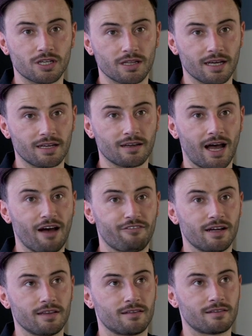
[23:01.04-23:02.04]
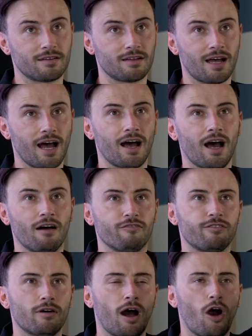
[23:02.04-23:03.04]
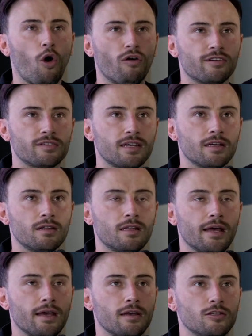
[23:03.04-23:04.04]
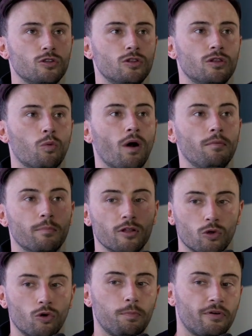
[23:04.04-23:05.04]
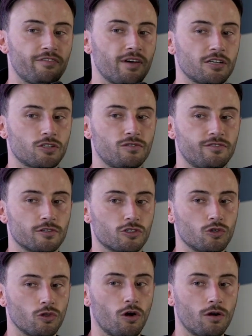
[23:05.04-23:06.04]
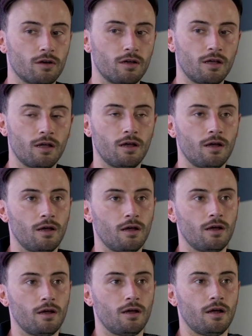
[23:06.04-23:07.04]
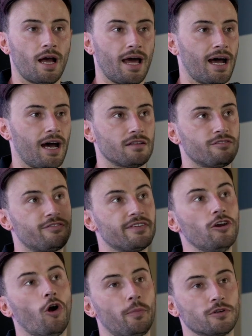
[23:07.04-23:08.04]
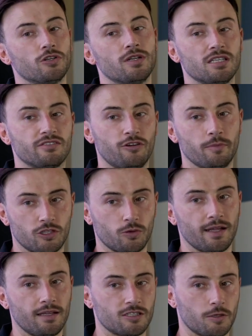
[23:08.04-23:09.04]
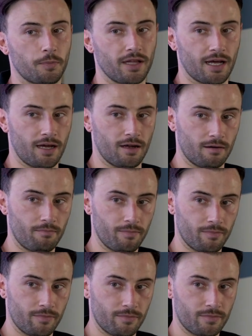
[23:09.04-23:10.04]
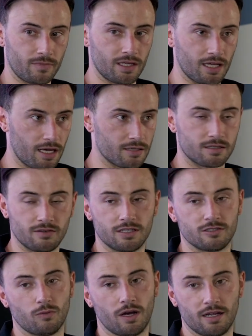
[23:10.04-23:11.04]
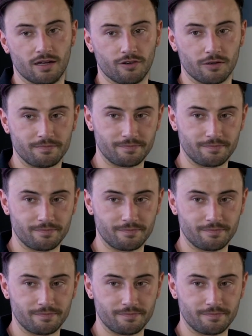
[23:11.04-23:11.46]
you, like, I've hovered at the one below professional for so long, and I had 3 opportunities through my 20s to play higher. Guess the reason why I never.